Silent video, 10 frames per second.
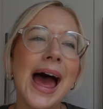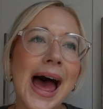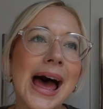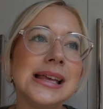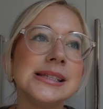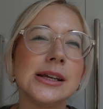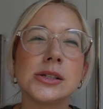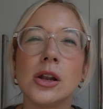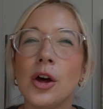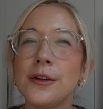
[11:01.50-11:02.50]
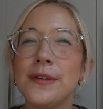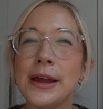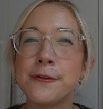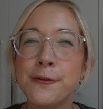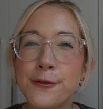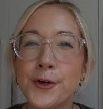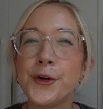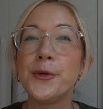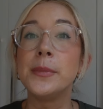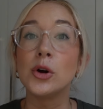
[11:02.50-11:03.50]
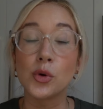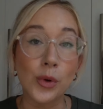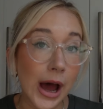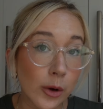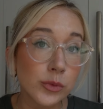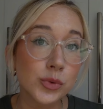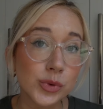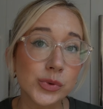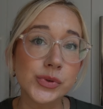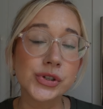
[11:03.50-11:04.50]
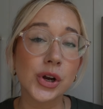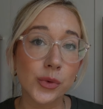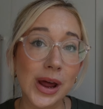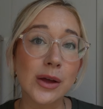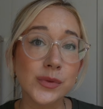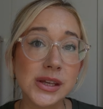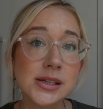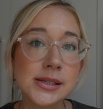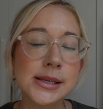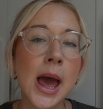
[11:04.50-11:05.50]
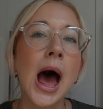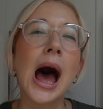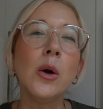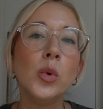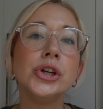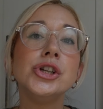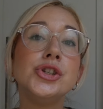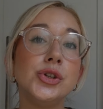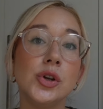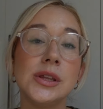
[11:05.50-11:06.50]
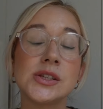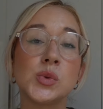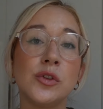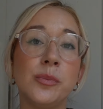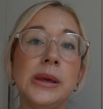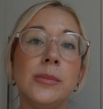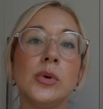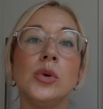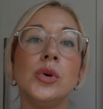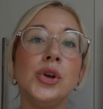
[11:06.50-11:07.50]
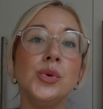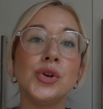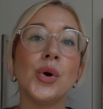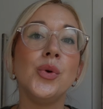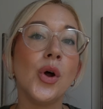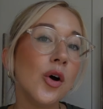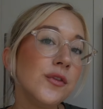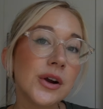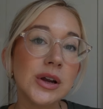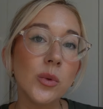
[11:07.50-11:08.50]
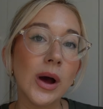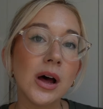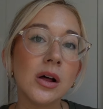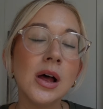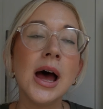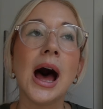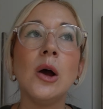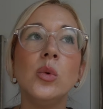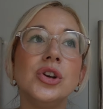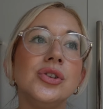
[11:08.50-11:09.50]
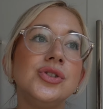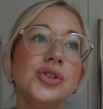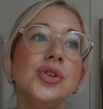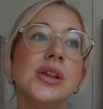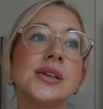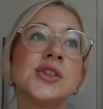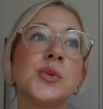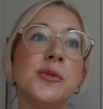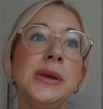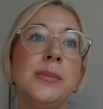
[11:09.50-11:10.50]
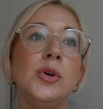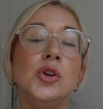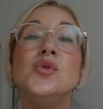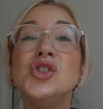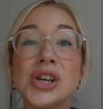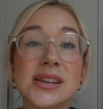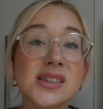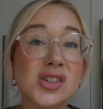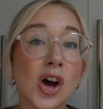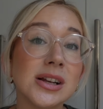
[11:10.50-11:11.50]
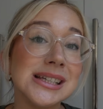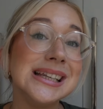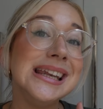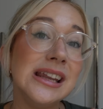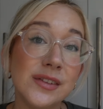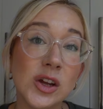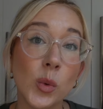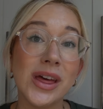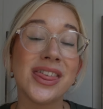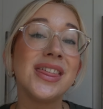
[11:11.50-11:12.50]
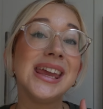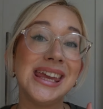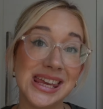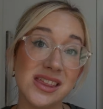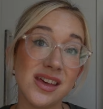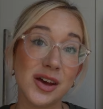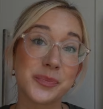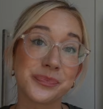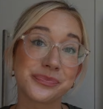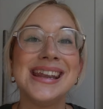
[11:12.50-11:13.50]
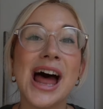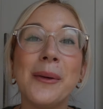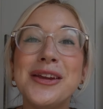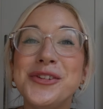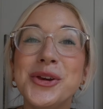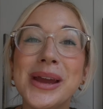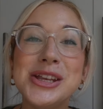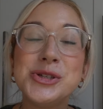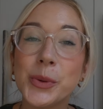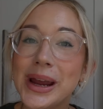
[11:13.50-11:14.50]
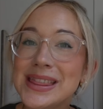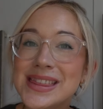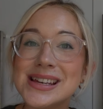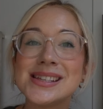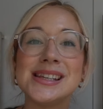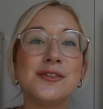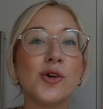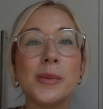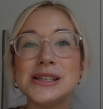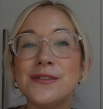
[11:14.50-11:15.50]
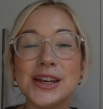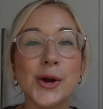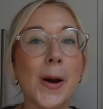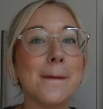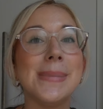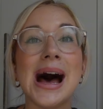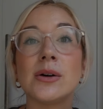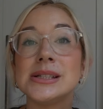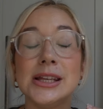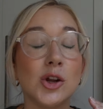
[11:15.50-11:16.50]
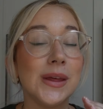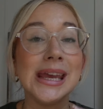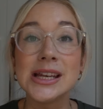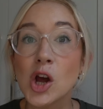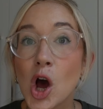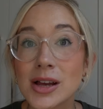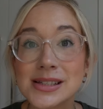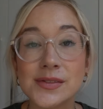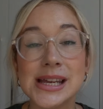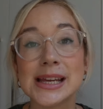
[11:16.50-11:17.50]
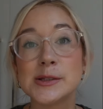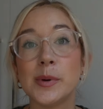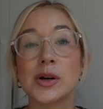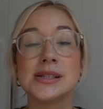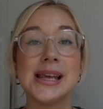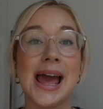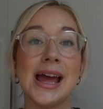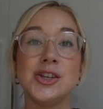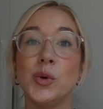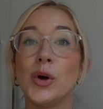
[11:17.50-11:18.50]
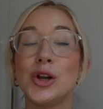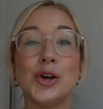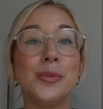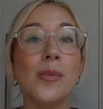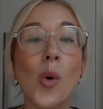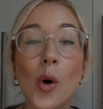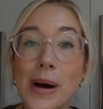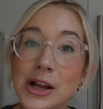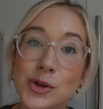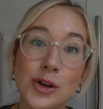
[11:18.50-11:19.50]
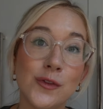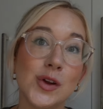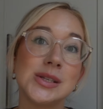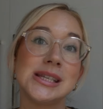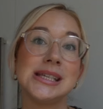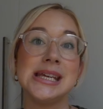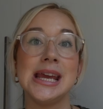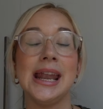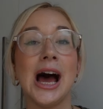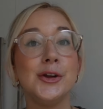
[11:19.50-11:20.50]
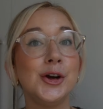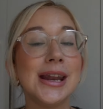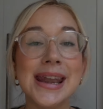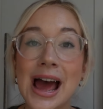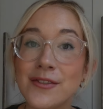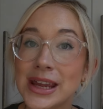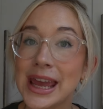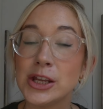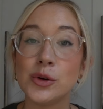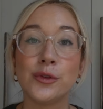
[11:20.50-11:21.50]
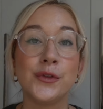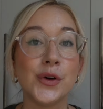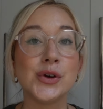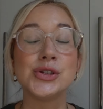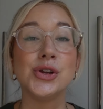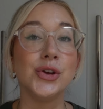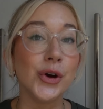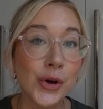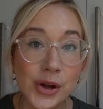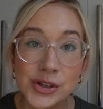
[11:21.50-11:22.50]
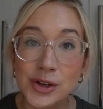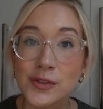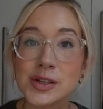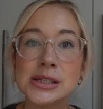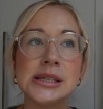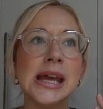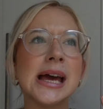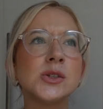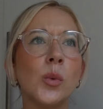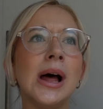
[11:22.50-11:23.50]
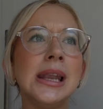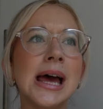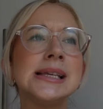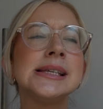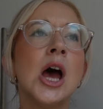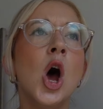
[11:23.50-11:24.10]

as there's a lot of like firm ground rules around this. I wouldn't do this with people you don't know very well. I wouldn't do this with people you've just started living with either. Now, if you enjoyed this informative video about, the hidden cost of textbooks, and you want to learn more about university and how you're going to navigate your first year in university, as well as